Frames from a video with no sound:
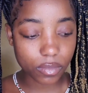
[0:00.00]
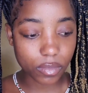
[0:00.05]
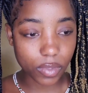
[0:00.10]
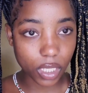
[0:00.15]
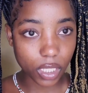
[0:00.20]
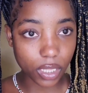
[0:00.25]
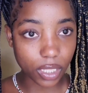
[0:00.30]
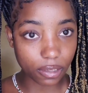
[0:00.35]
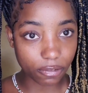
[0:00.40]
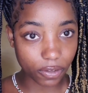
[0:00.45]

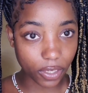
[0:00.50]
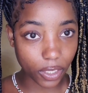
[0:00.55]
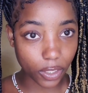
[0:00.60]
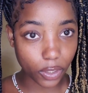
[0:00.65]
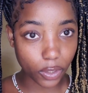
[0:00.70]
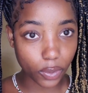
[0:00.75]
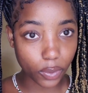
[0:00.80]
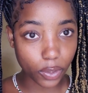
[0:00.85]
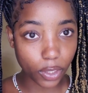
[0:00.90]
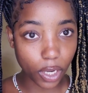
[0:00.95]
live
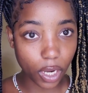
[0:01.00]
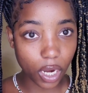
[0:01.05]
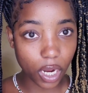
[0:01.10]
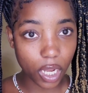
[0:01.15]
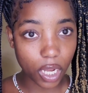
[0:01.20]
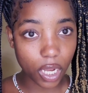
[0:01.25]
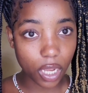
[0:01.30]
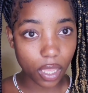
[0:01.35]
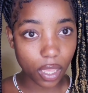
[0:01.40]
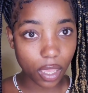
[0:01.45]
here,
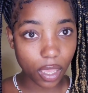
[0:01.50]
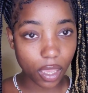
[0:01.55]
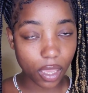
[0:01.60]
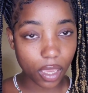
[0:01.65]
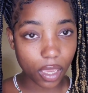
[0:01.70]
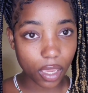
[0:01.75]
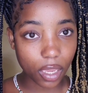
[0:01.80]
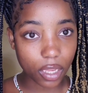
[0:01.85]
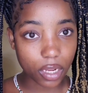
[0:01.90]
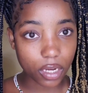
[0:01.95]

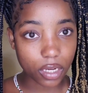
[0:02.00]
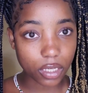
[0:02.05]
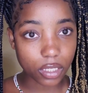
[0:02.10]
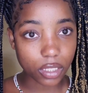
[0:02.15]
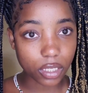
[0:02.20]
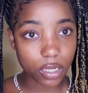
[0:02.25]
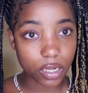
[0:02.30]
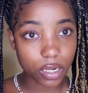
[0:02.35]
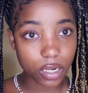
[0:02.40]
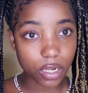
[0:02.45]
and
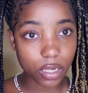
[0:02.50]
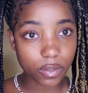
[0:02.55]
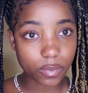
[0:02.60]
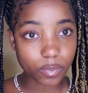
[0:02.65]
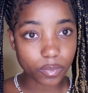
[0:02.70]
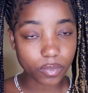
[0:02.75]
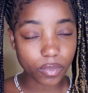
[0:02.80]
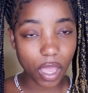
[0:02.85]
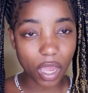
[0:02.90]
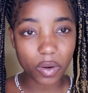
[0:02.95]

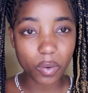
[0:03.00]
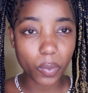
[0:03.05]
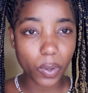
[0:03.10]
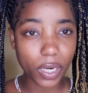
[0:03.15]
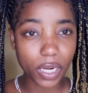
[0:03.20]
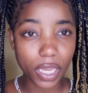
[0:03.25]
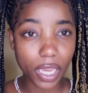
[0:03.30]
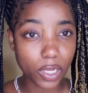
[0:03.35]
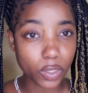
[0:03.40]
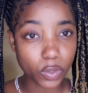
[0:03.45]
I don't want to
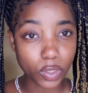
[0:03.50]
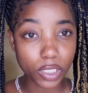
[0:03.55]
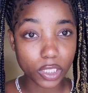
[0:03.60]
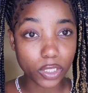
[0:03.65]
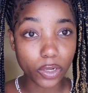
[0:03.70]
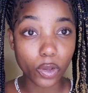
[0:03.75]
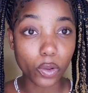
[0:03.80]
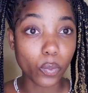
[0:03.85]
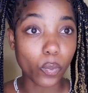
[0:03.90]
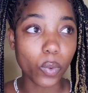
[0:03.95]
get into
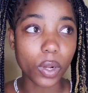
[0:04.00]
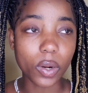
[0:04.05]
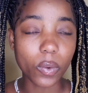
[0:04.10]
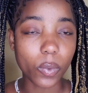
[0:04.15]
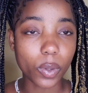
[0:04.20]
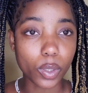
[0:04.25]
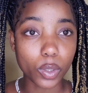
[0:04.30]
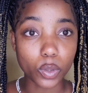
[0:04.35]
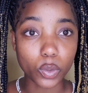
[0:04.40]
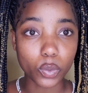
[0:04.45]
detail on what I want
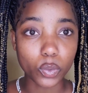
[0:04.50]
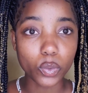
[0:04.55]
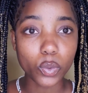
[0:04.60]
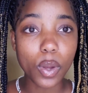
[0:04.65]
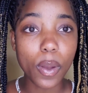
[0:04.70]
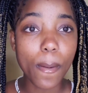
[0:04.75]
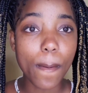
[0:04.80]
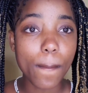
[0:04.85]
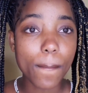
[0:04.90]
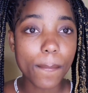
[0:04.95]
to do,
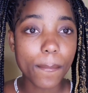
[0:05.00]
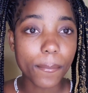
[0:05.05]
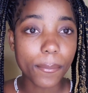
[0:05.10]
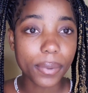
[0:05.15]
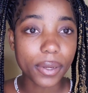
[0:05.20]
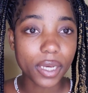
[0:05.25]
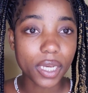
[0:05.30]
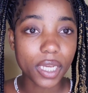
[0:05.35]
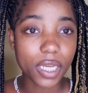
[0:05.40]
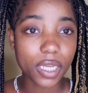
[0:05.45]

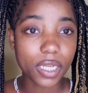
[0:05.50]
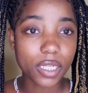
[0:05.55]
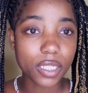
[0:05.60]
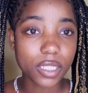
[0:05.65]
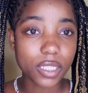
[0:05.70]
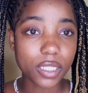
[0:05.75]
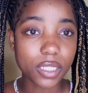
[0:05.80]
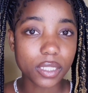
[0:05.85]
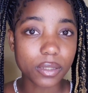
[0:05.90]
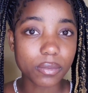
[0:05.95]
but
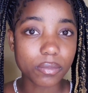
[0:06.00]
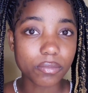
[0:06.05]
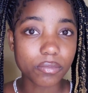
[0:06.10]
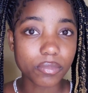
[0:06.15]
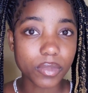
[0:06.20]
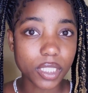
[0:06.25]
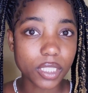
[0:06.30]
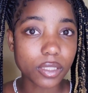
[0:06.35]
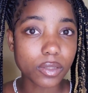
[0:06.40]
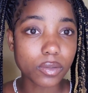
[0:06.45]

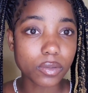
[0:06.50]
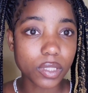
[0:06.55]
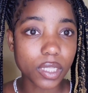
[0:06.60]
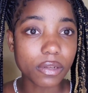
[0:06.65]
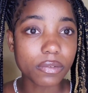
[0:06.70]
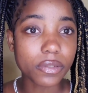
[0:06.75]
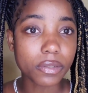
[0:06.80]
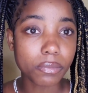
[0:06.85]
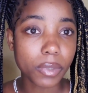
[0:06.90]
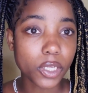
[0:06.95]
it's
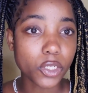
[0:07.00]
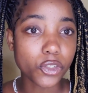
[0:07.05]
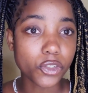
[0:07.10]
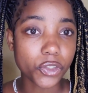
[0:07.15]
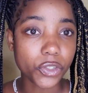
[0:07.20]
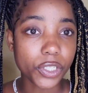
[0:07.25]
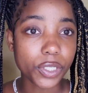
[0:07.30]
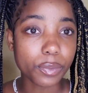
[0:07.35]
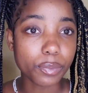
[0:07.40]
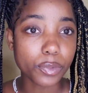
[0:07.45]
definitely my
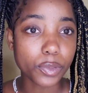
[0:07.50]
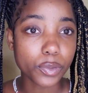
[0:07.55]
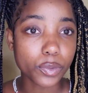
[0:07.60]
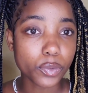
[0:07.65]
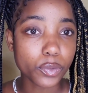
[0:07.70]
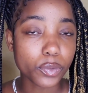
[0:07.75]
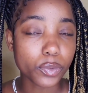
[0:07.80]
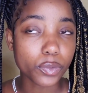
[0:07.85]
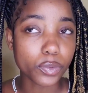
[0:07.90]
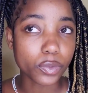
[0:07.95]
dream
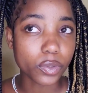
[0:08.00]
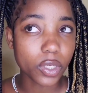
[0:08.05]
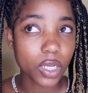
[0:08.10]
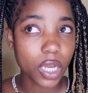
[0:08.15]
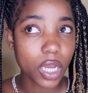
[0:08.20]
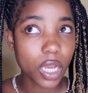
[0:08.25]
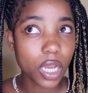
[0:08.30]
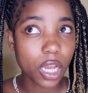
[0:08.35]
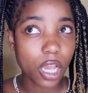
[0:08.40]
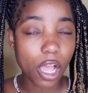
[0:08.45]
to
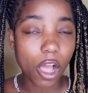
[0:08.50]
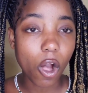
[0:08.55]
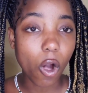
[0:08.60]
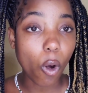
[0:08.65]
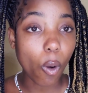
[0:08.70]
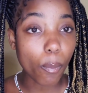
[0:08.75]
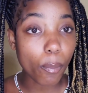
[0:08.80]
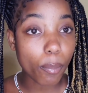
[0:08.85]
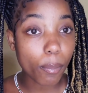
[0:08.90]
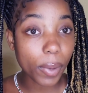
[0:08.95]

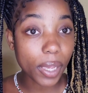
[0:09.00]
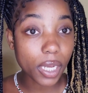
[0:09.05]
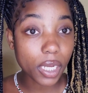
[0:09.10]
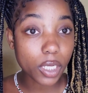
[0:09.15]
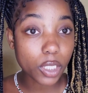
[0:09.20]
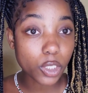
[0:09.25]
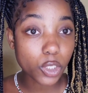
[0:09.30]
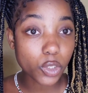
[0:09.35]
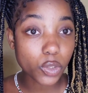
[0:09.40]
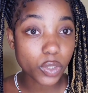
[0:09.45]
help my
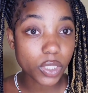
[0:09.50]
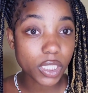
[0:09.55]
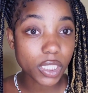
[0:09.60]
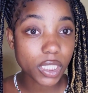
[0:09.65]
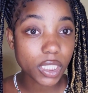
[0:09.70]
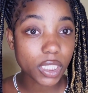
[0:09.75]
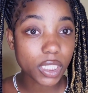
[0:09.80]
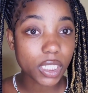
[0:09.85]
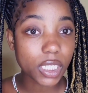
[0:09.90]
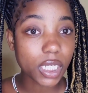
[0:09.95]

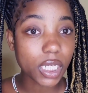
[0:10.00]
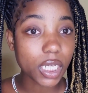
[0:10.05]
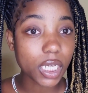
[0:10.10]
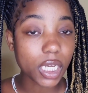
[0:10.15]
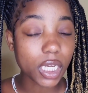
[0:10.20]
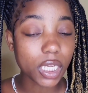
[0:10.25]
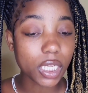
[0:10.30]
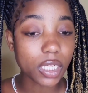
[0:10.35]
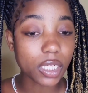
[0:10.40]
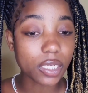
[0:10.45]
country
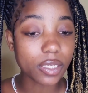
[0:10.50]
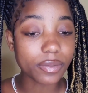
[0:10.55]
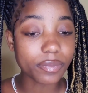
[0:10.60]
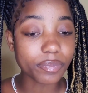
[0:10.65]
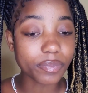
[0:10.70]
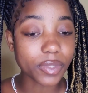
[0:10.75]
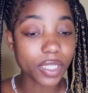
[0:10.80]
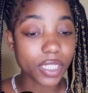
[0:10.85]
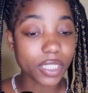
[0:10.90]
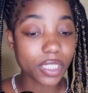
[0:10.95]
um,
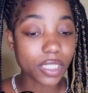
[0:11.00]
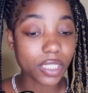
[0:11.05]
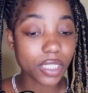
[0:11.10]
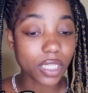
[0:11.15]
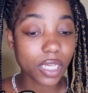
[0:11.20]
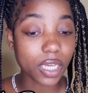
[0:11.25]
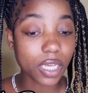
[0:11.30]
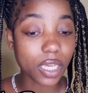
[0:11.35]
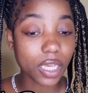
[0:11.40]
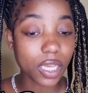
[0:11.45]
as
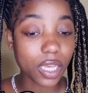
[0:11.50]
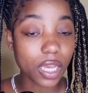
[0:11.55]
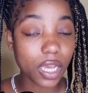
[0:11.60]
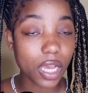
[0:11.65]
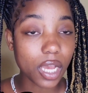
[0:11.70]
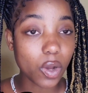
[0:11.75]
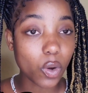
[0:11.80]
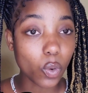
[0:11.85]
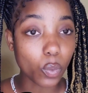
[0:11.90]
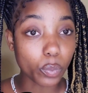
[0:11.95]

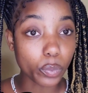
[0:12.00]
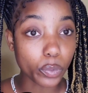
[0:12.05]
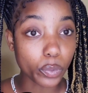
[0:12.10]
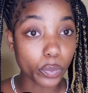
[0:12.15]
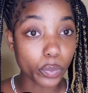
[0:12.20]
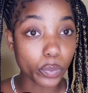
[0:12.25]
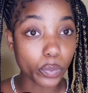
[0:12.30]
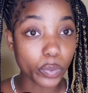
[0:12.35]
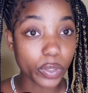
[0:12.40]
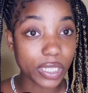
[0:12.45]

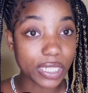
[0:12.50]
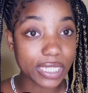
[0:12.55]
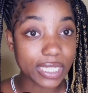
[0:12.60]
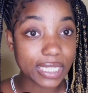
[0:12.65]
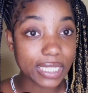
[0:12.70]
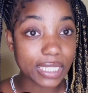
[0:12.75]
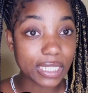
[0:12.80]
Umurundi.